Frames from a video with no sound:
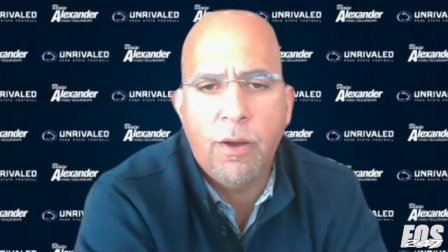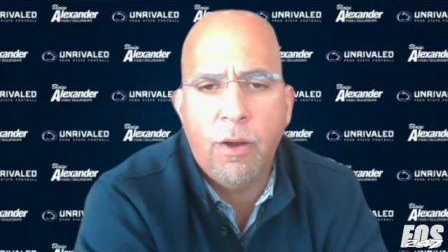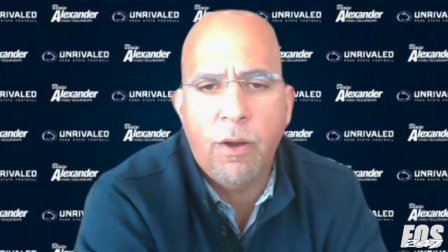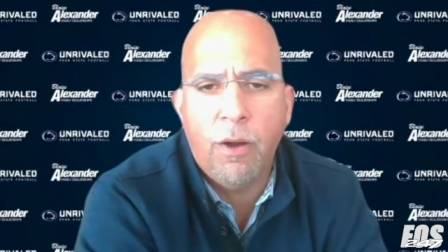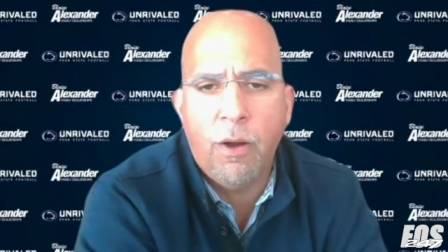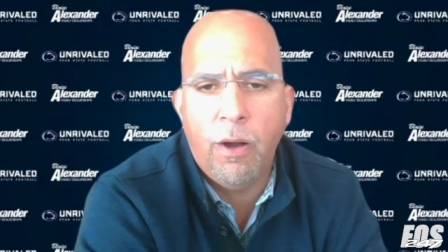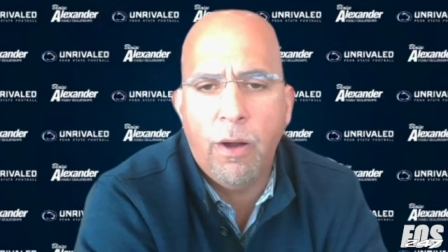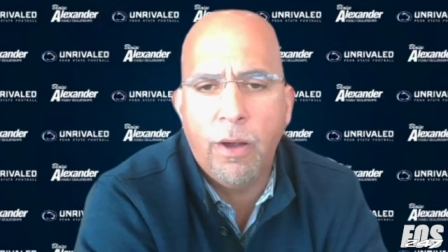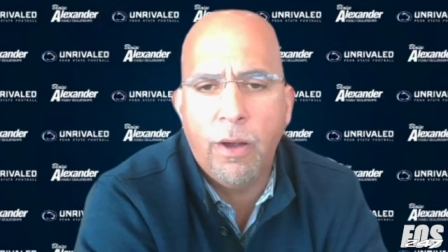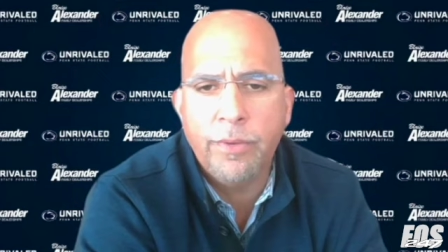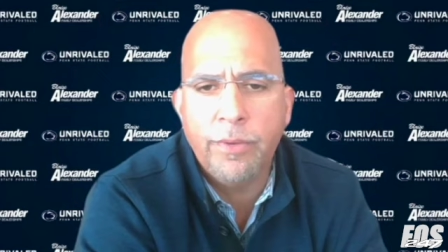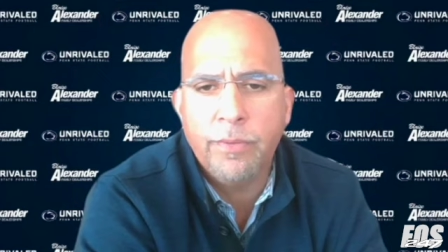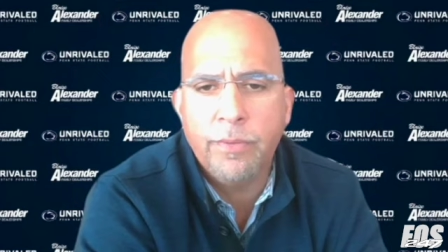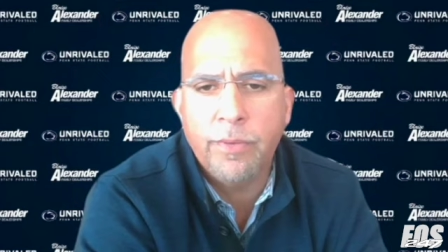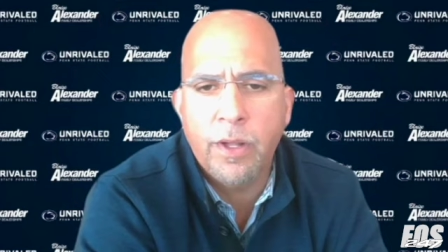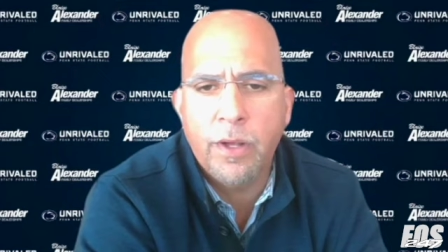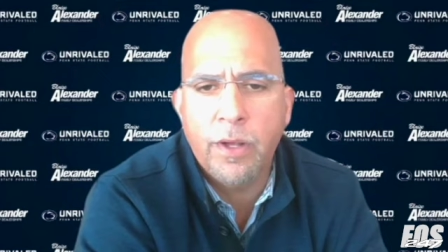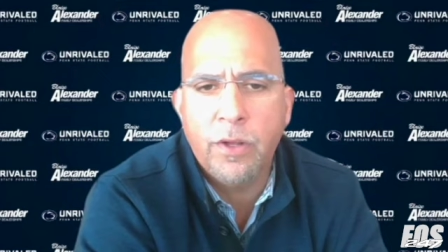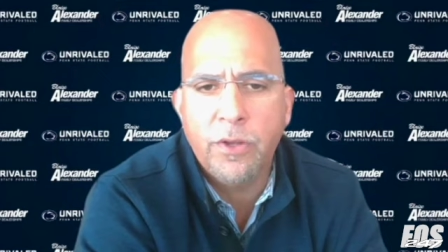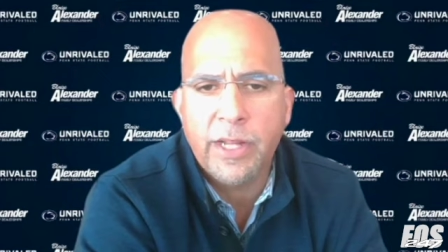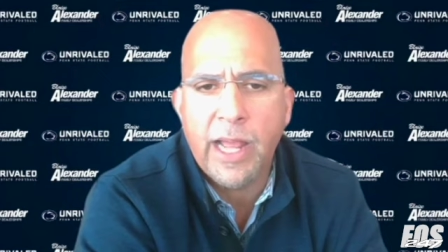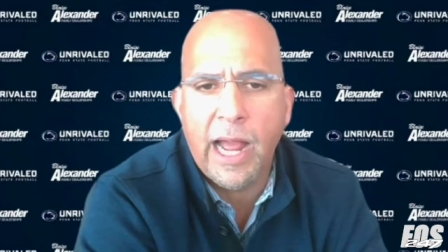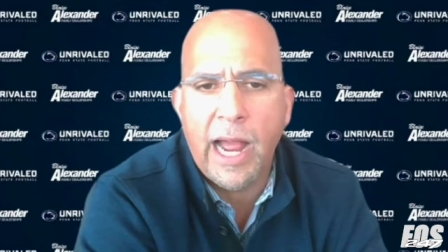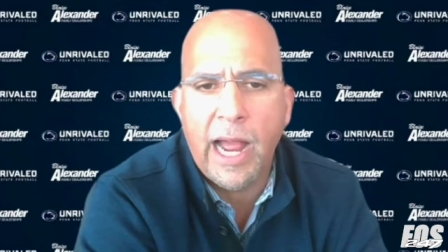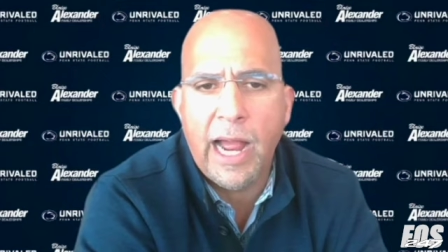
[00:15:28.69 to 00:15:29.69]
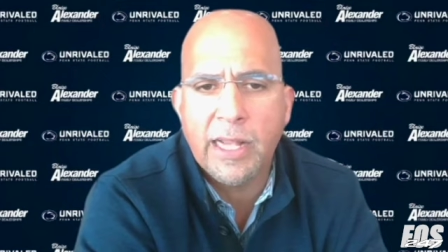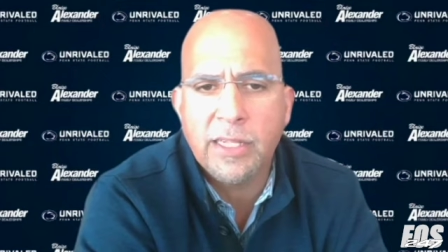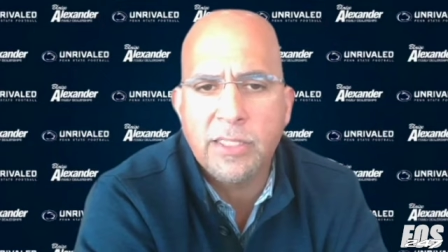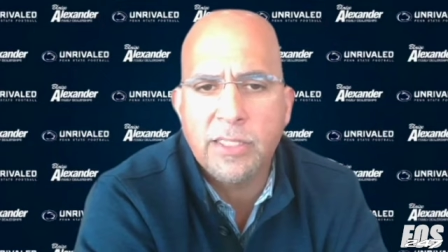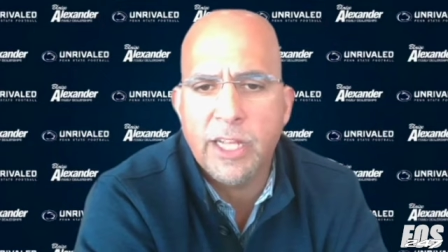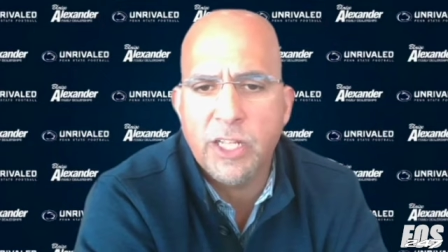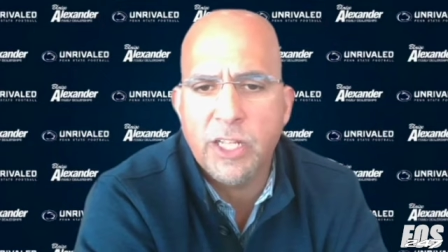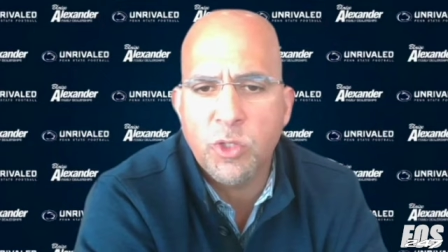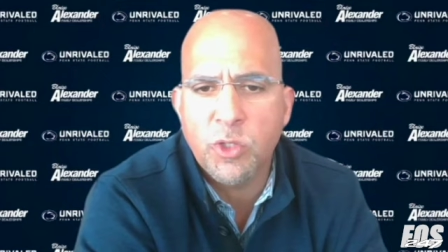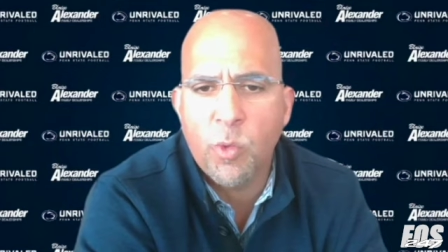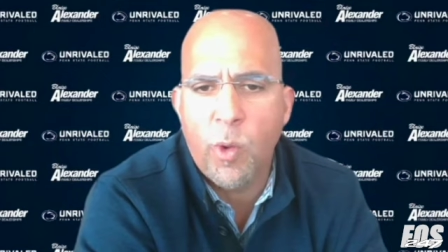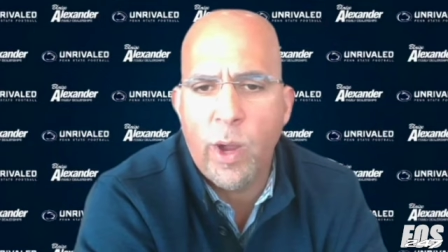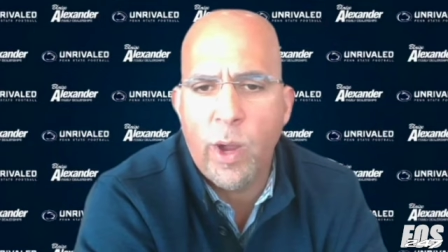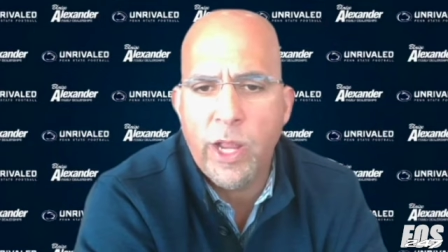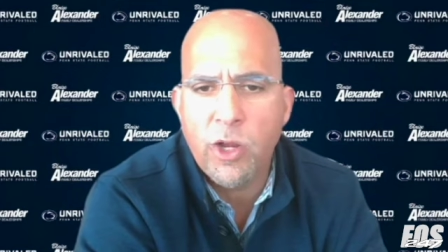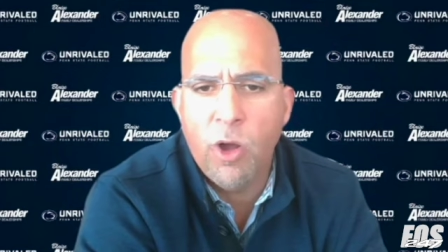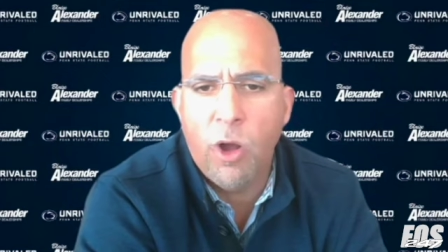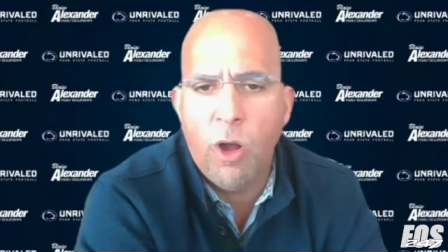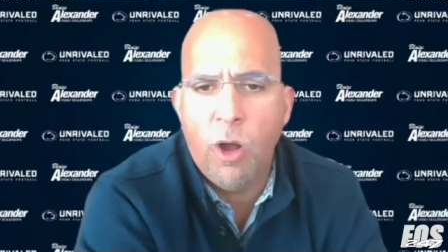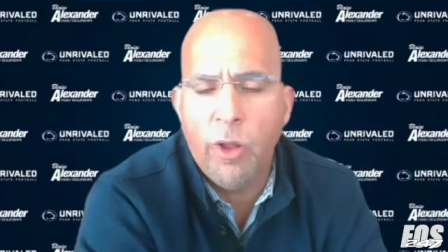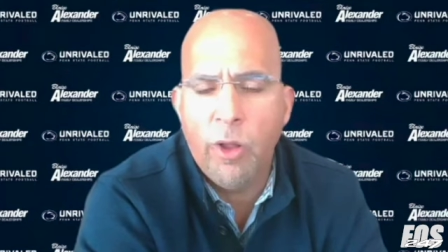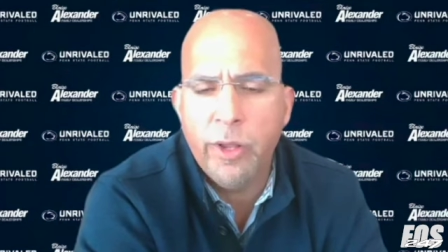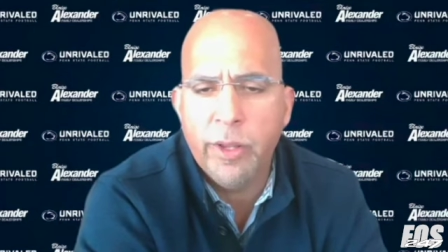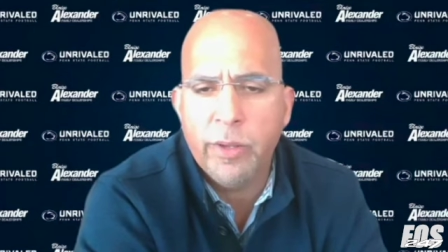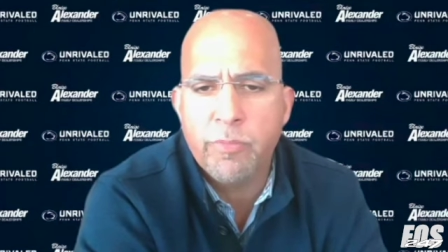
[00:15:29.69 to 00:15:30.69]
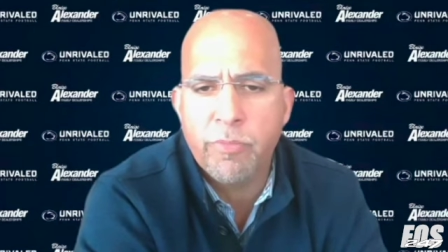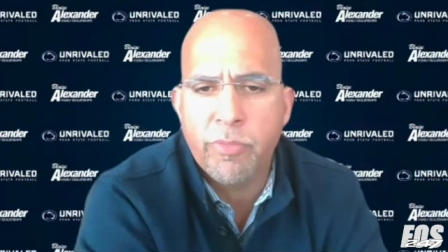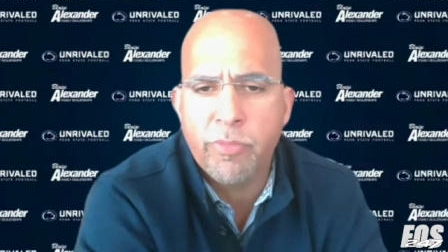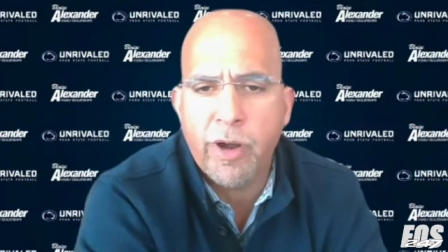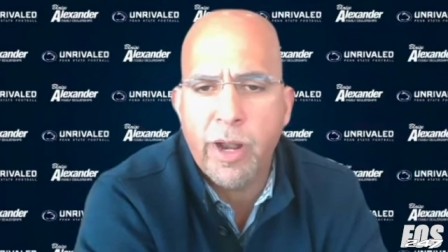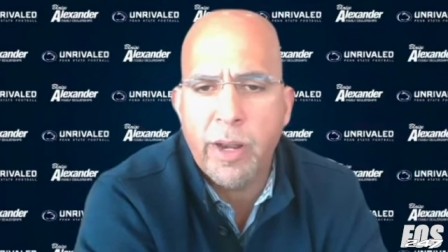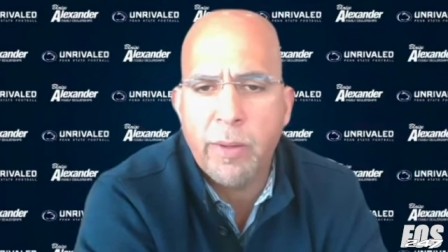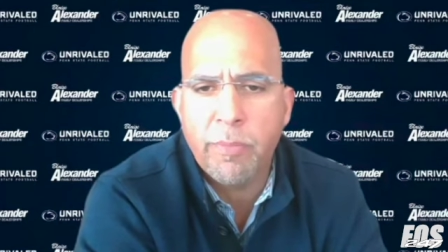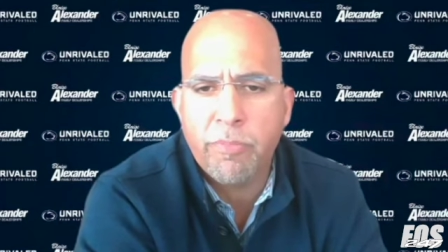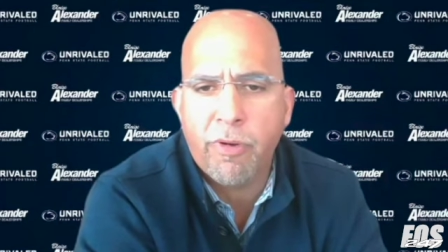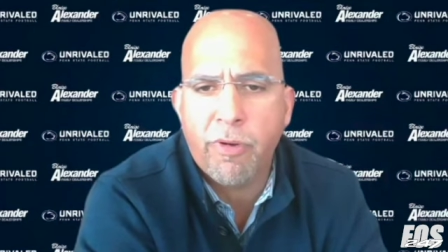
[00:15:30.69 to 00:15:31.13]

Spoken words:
on guys like Dwight Gault and Brent